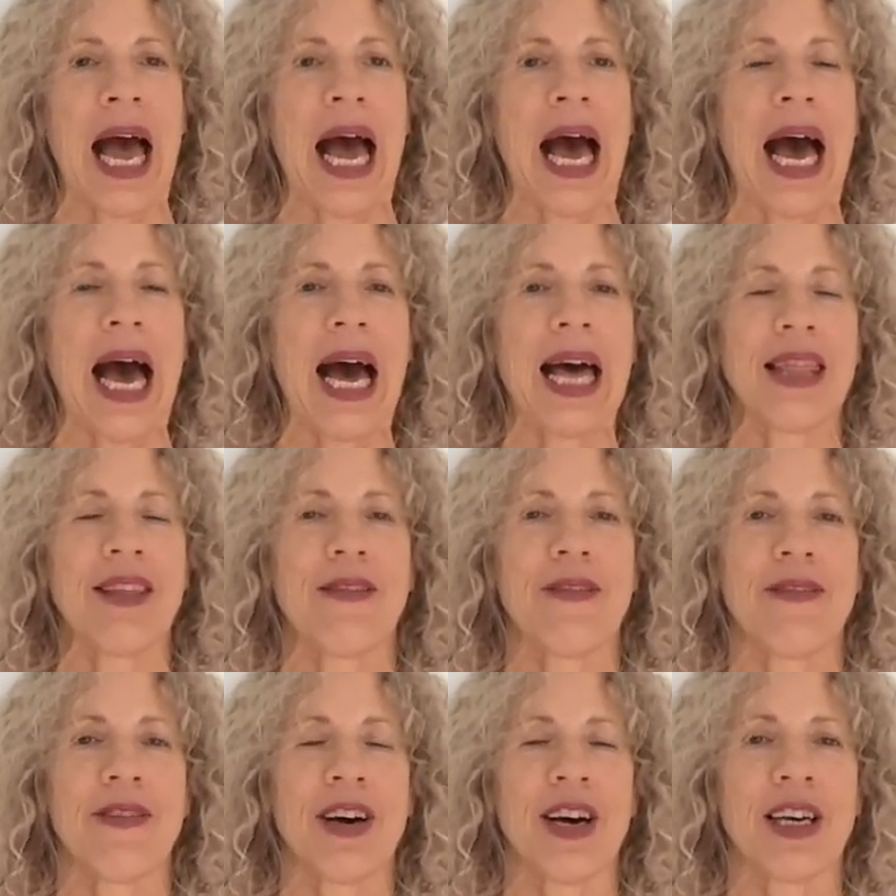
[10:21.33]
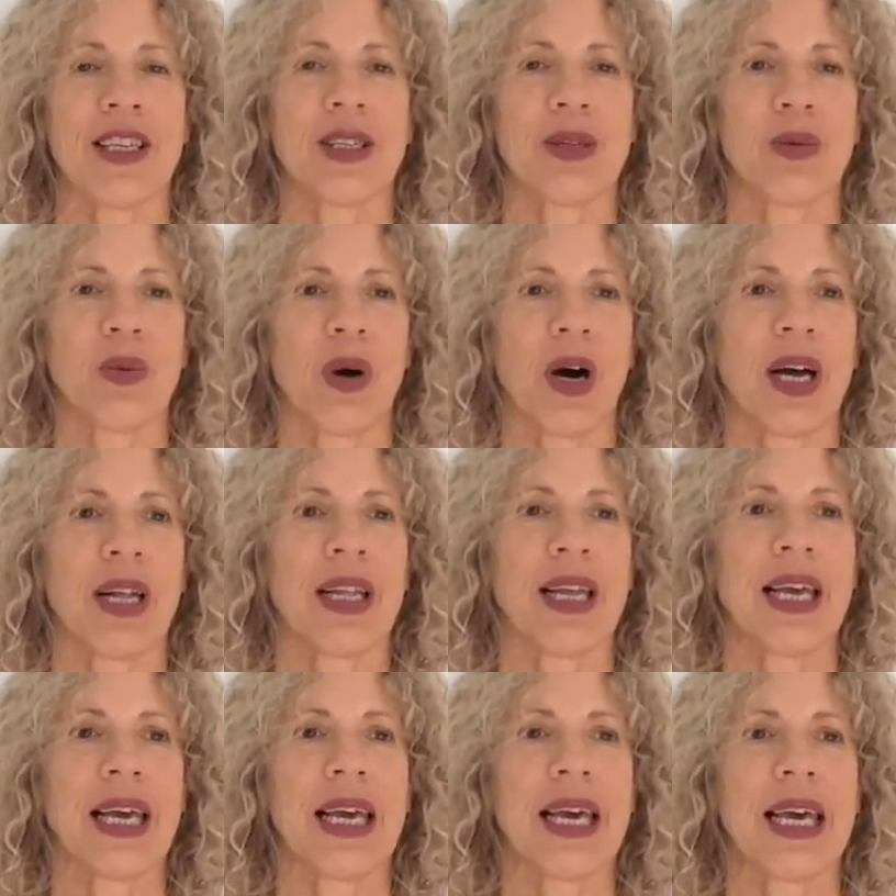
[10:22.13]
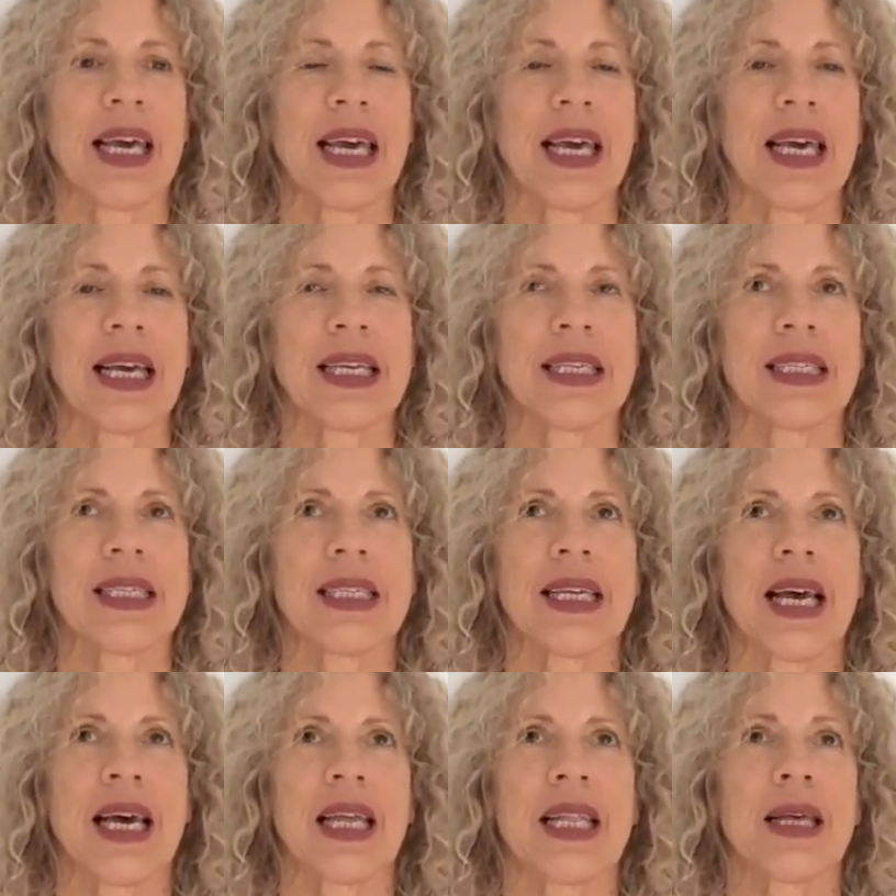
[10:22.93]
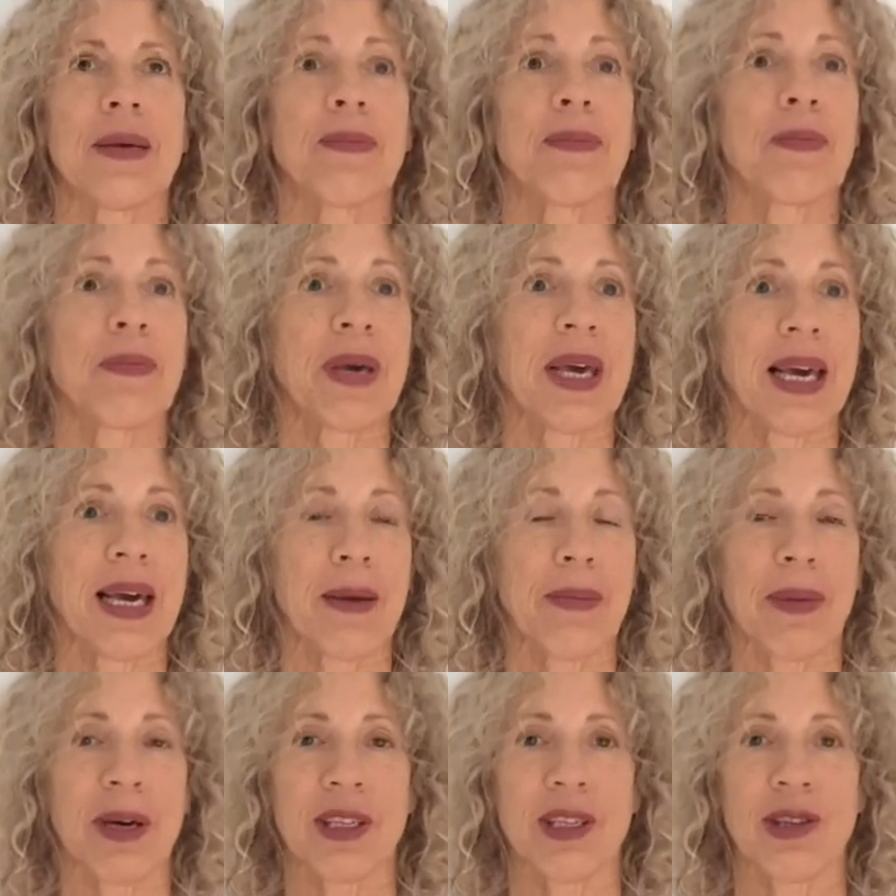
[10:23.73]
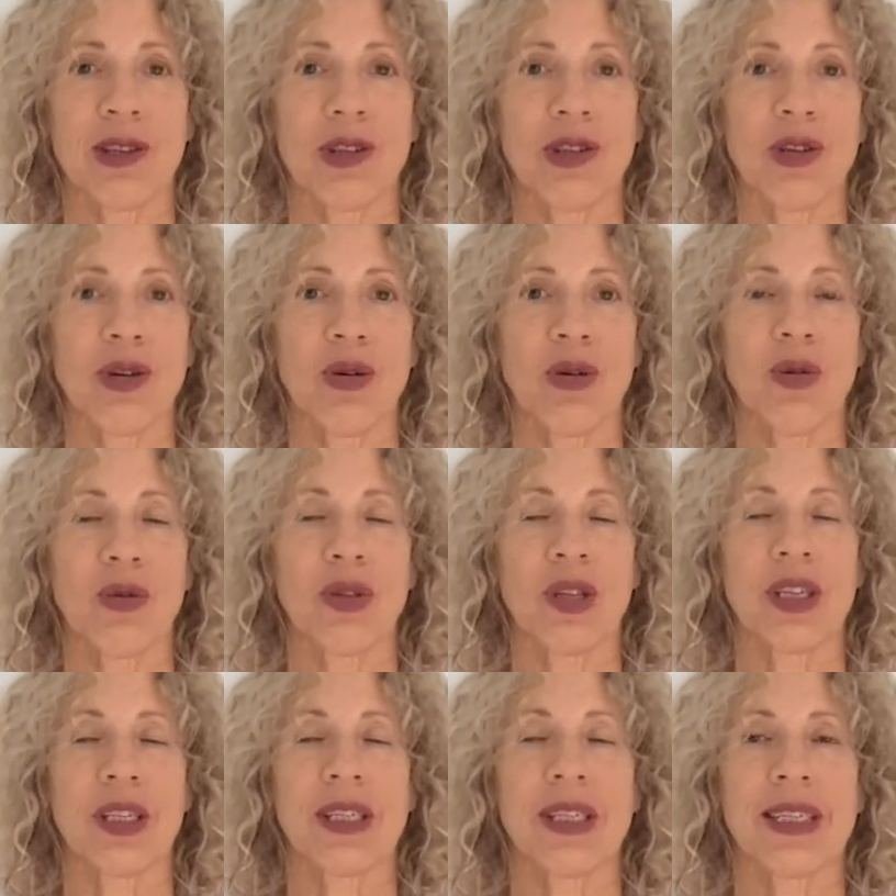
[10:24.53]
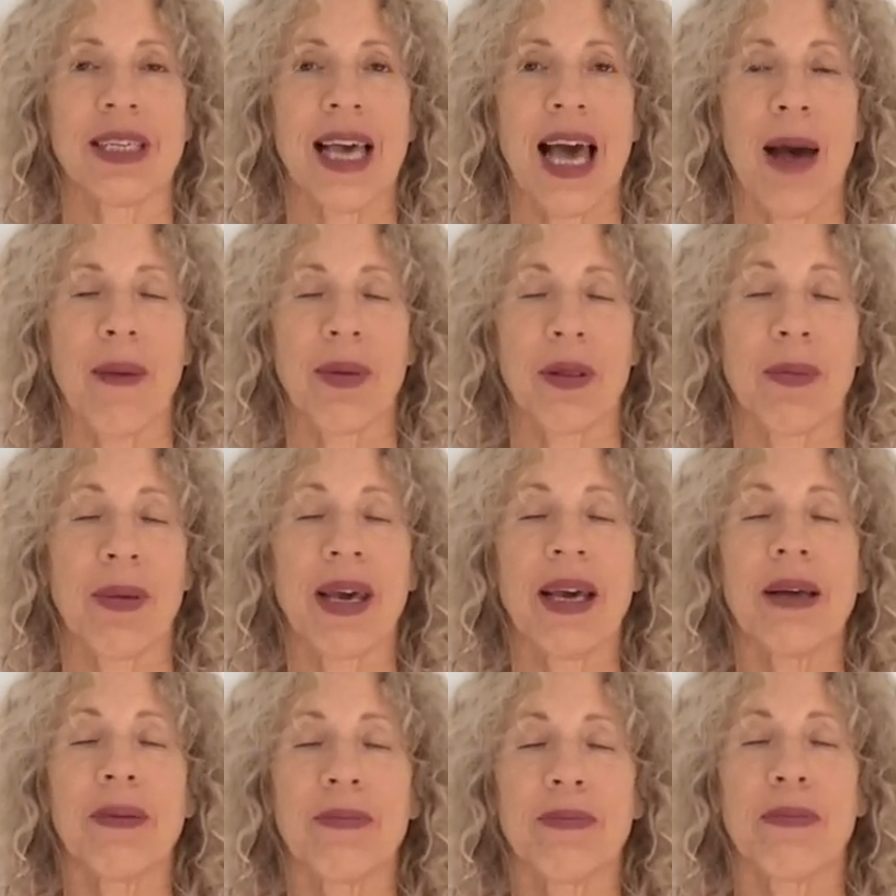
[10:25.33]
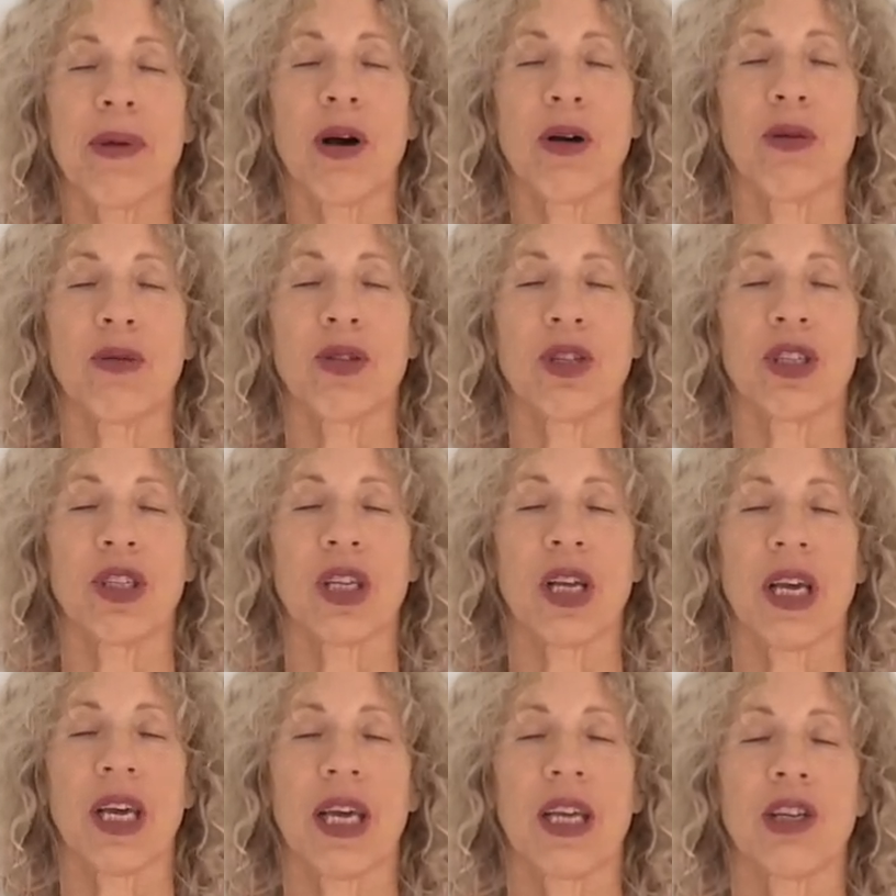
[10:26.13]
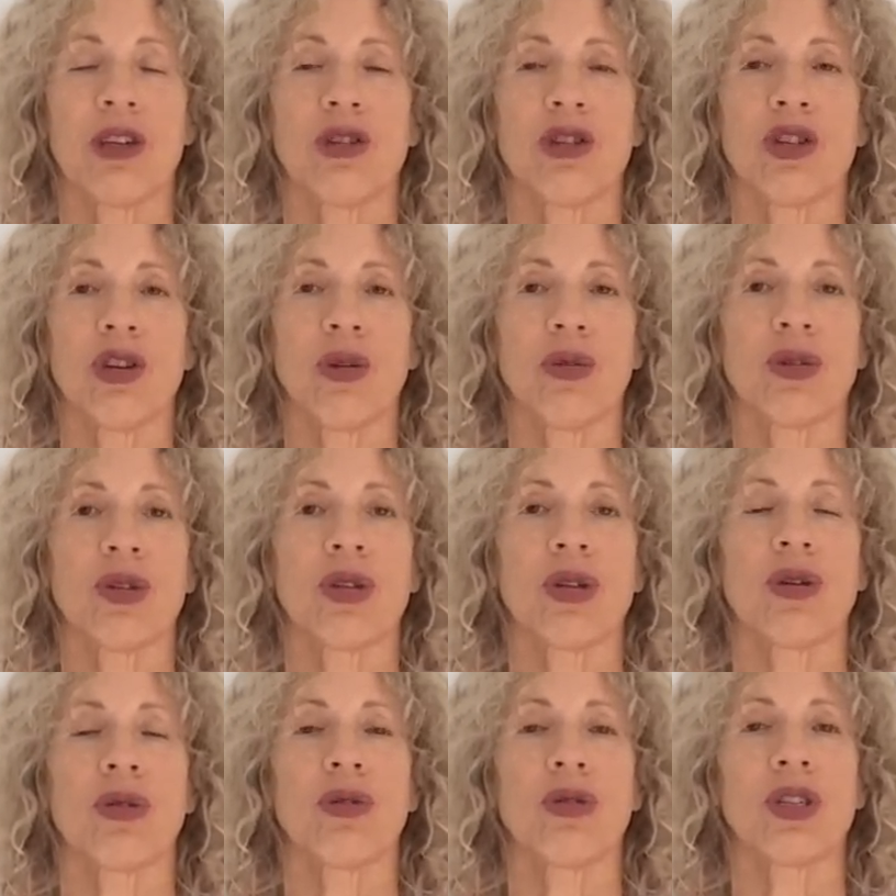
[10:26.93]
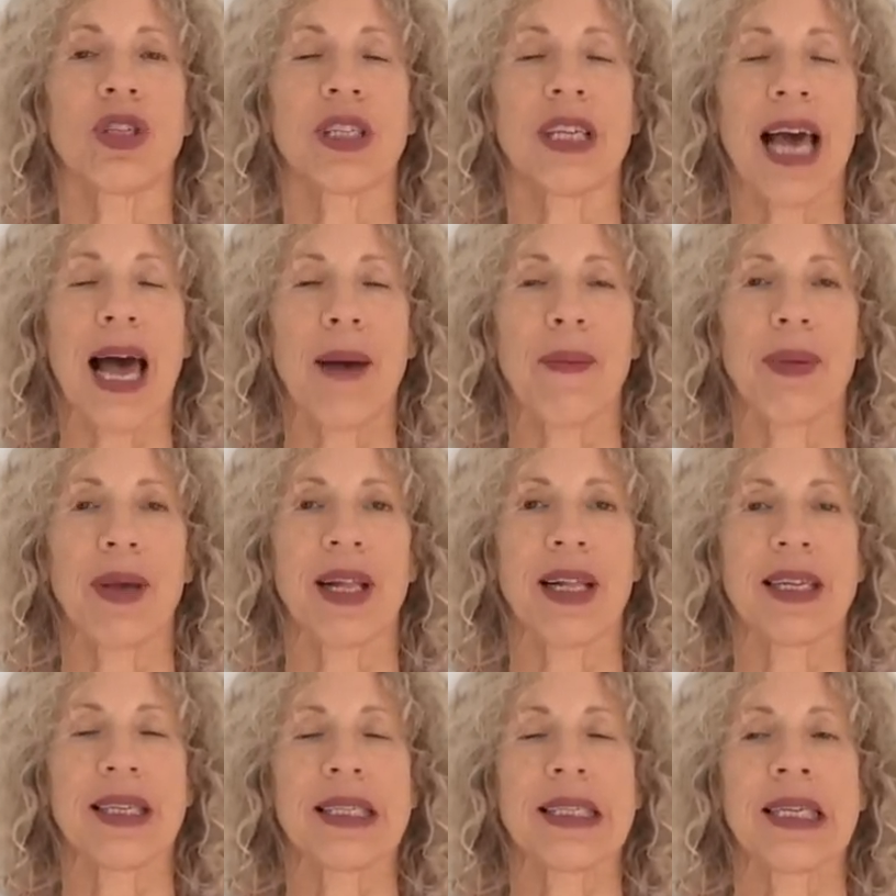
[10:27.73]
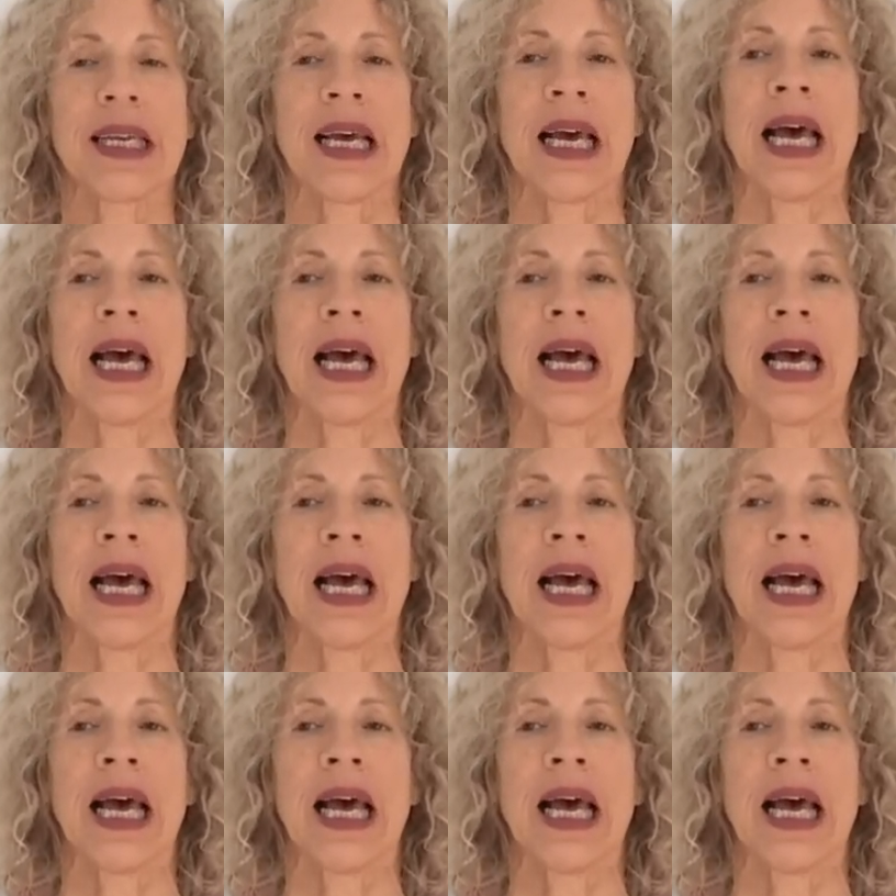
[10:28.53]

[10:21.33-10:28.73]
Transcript: And the first one is the big muscles called the big bones in your shoulders are called scapulas.